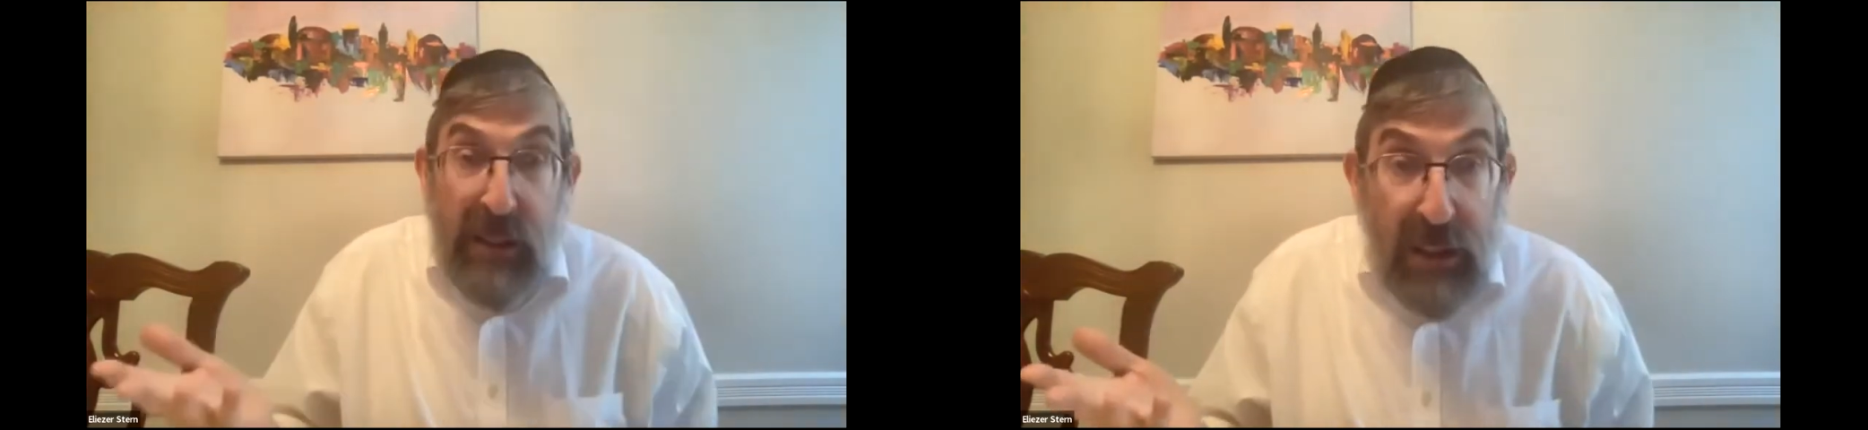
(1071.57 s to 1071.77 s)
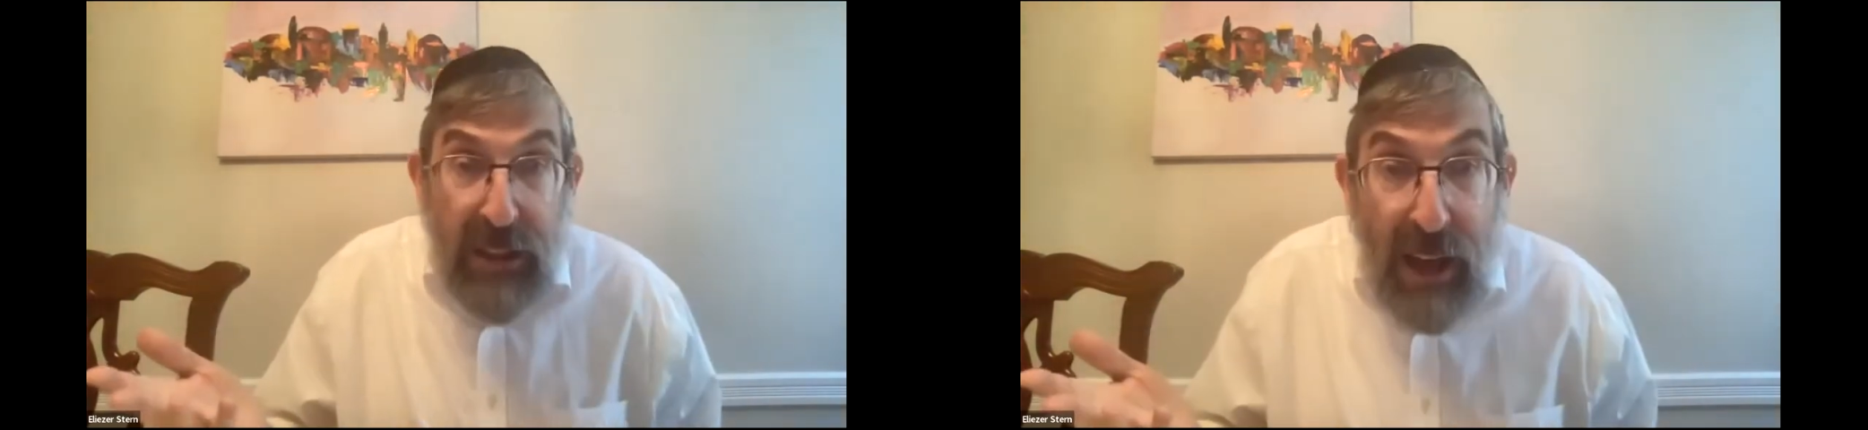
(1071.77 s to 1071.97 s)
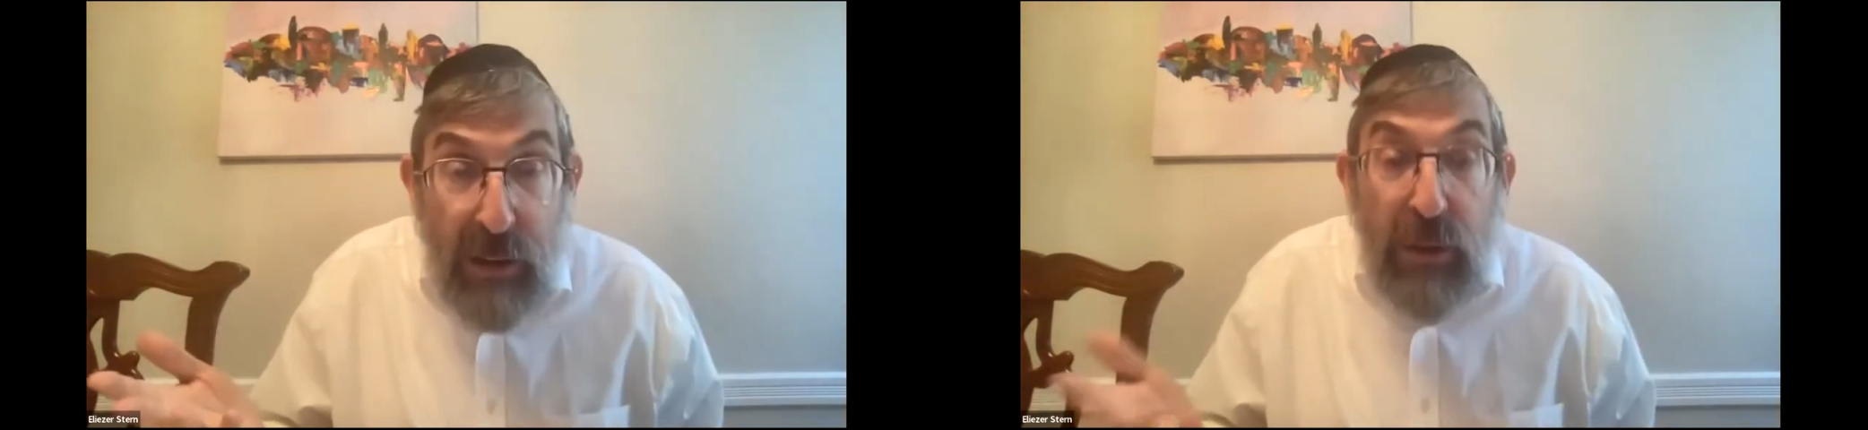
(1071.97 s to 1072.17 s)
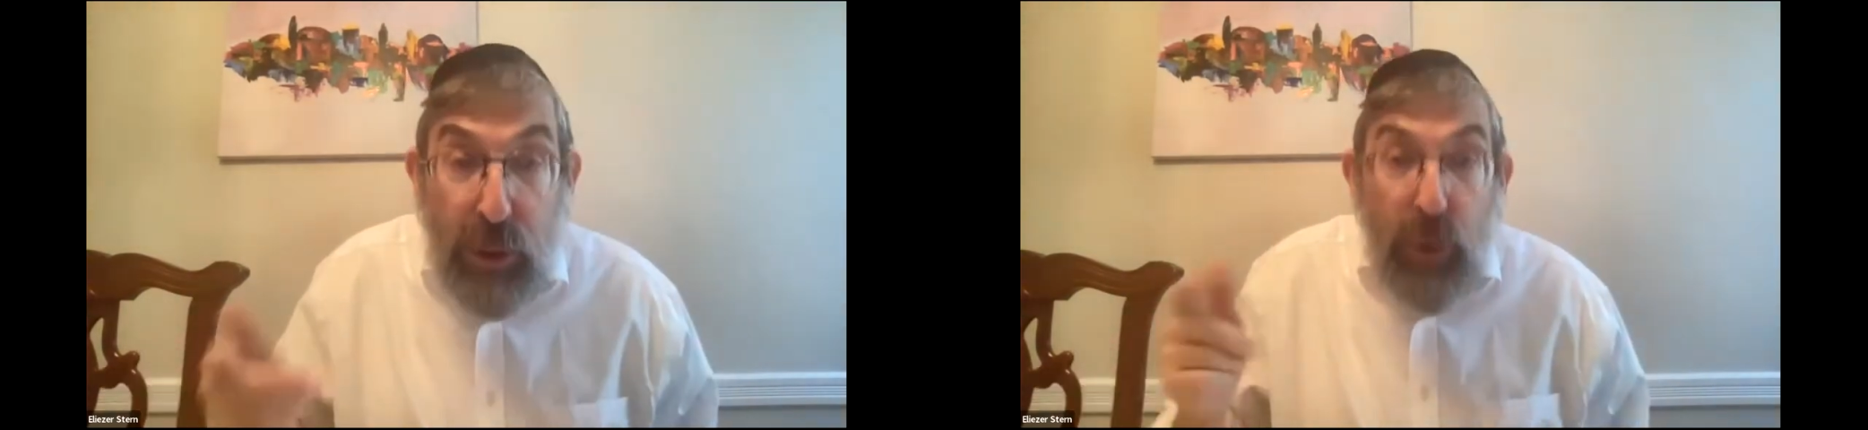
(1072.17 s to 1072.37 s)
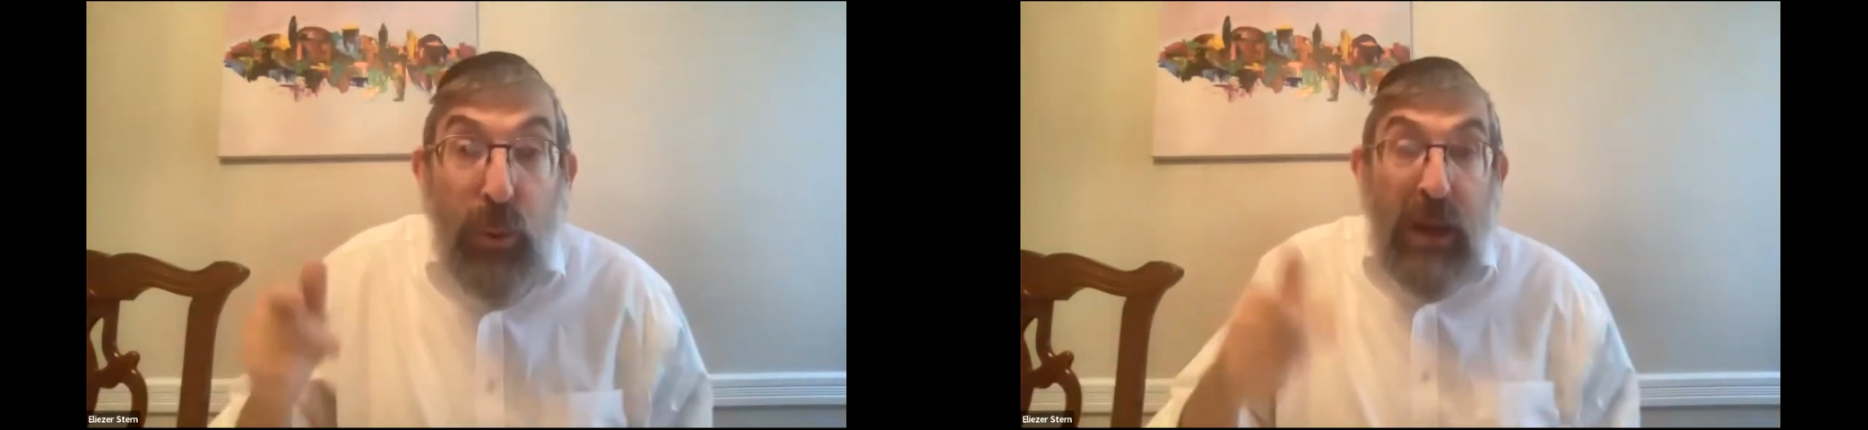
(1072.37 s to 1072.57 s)
is
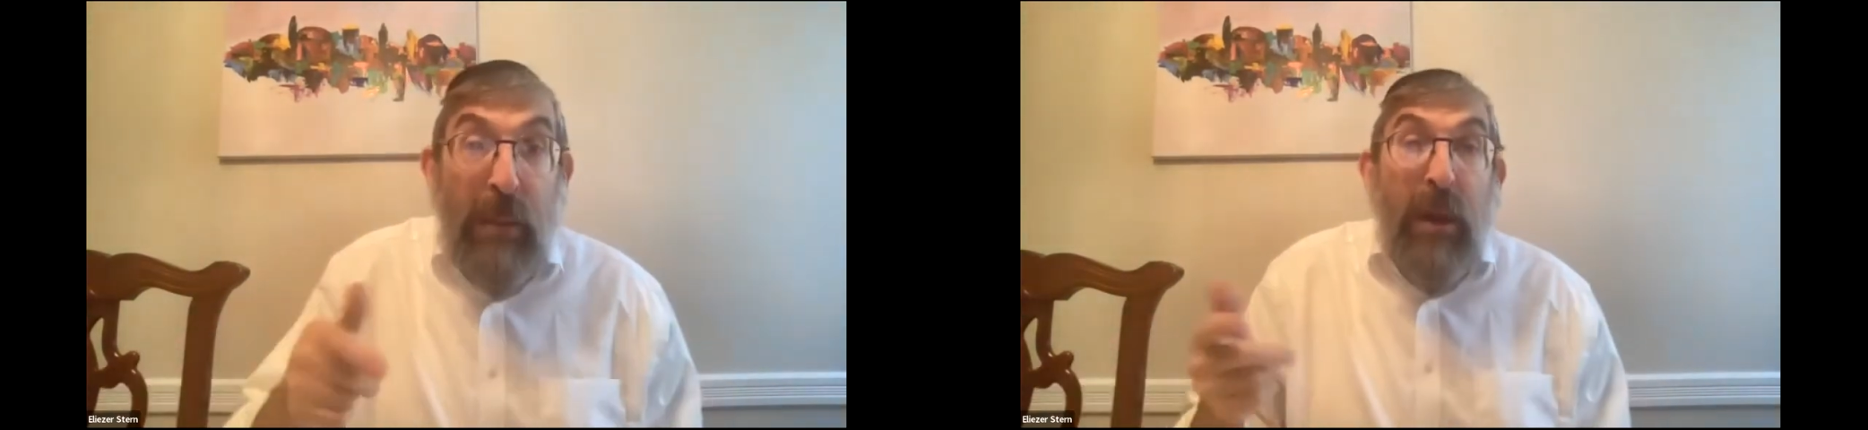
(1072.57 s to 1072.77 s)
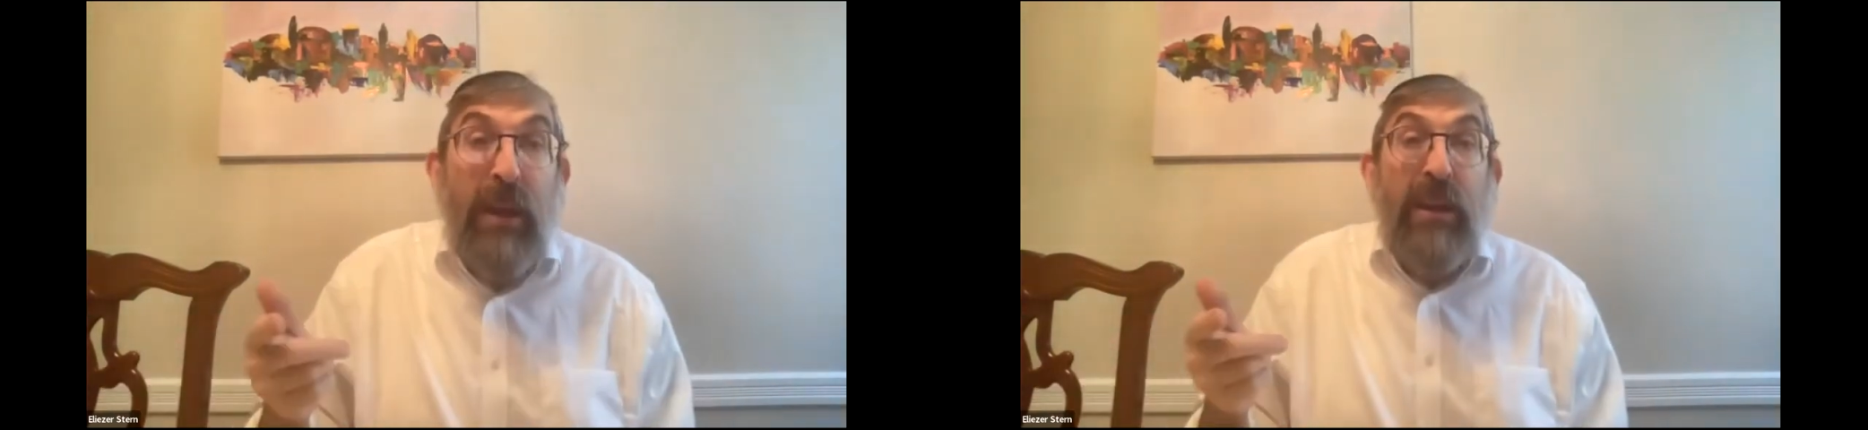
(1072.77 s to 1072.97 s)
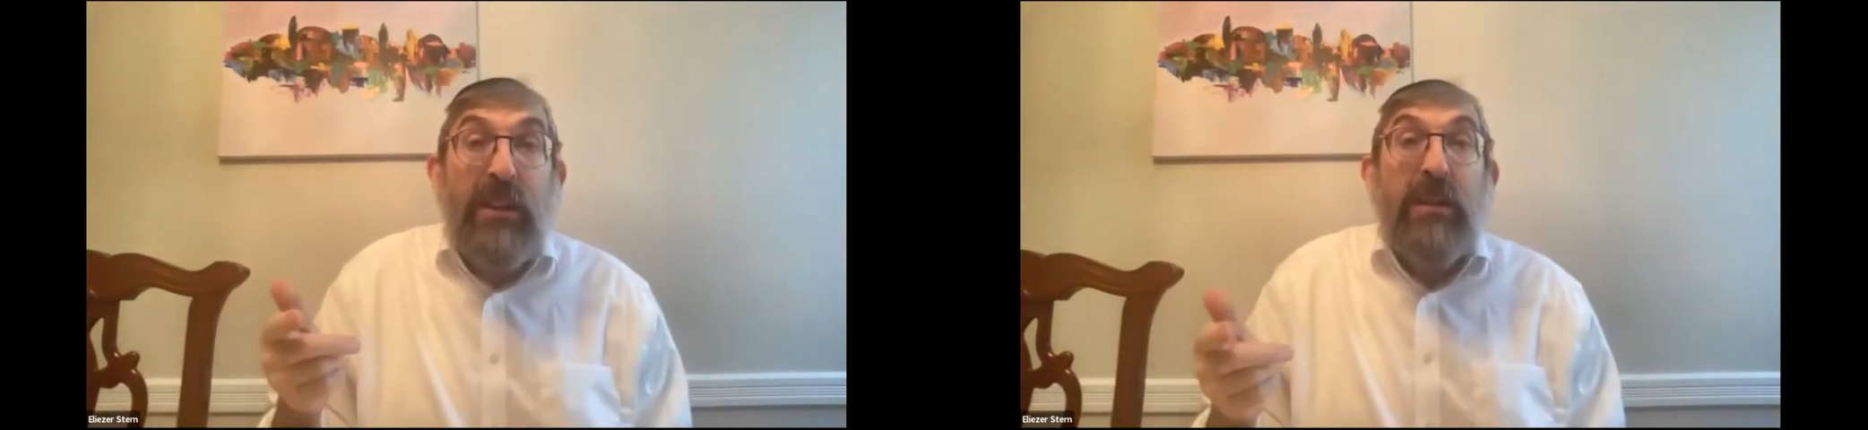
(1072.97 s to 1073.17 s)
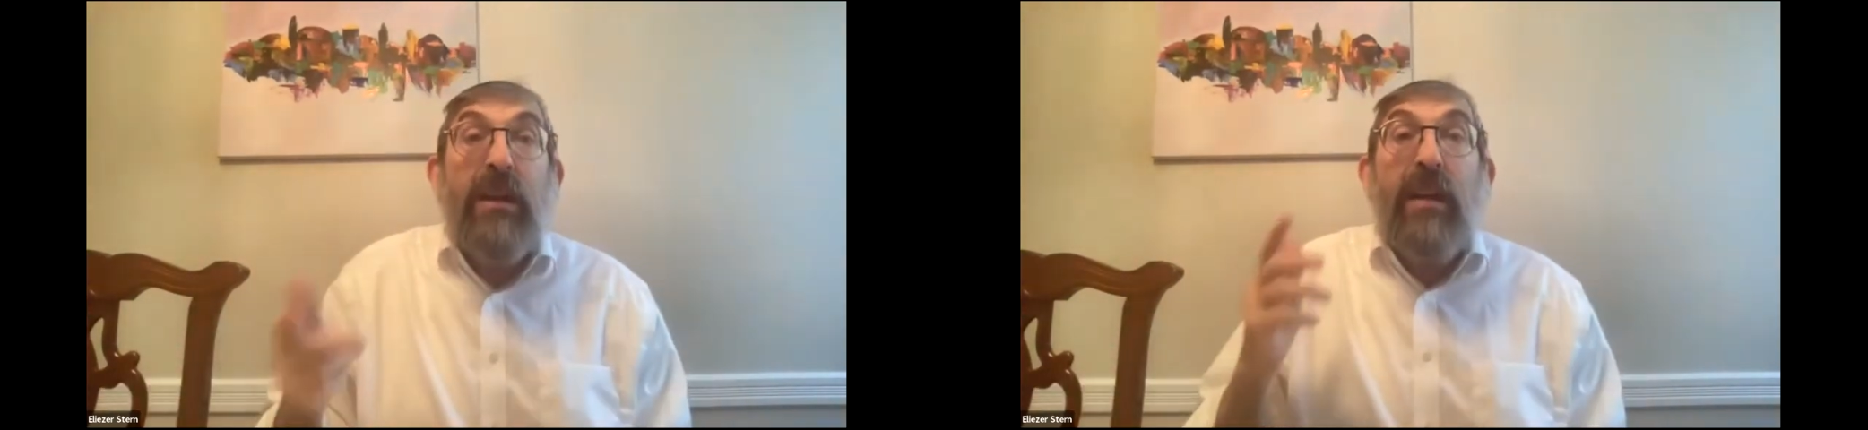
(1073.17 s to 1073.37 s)
allowed to an Amoinis,